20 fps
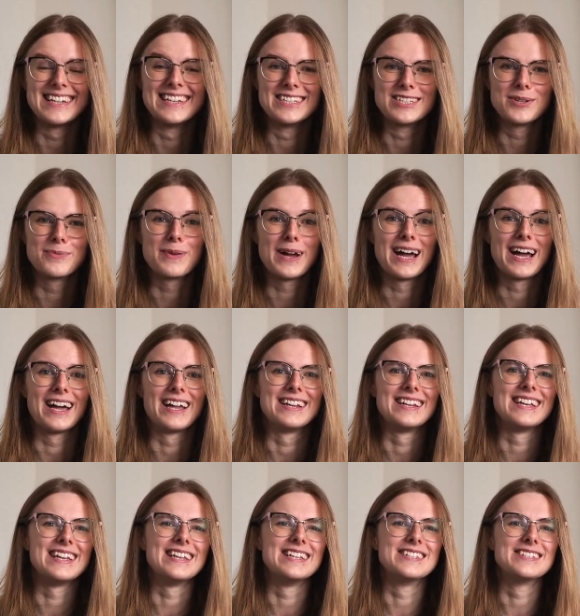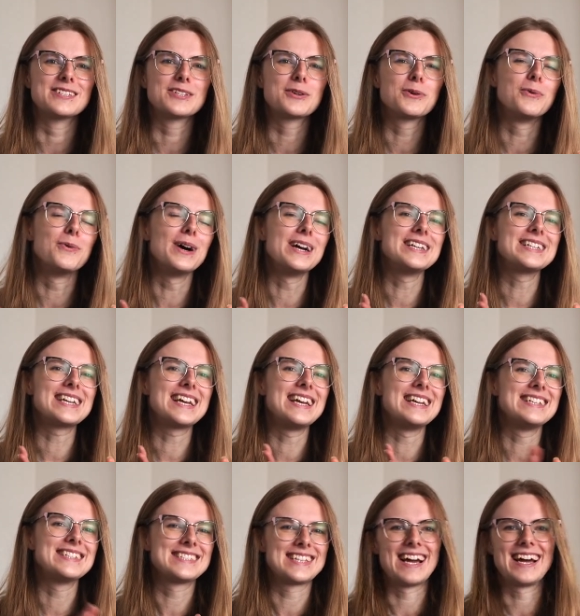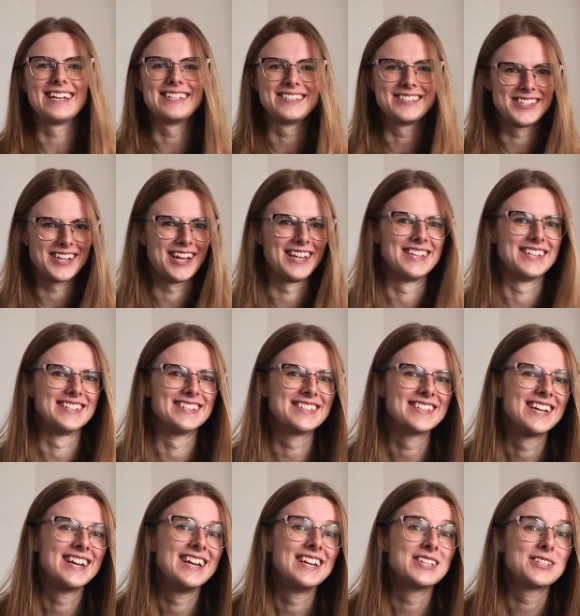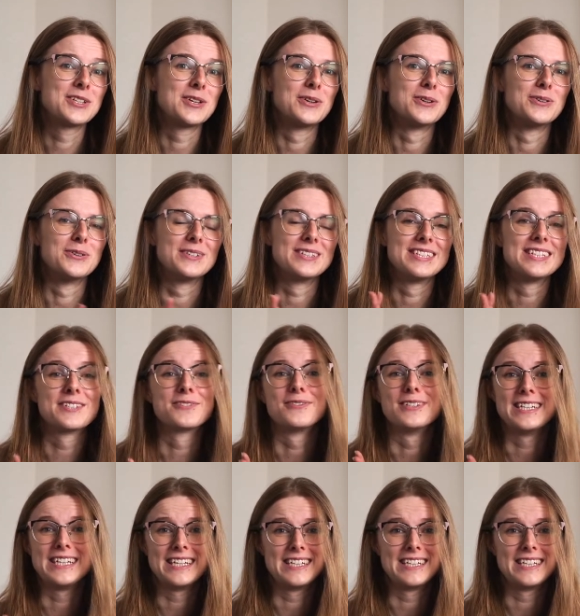in Japan is quite a sad challenge, so this really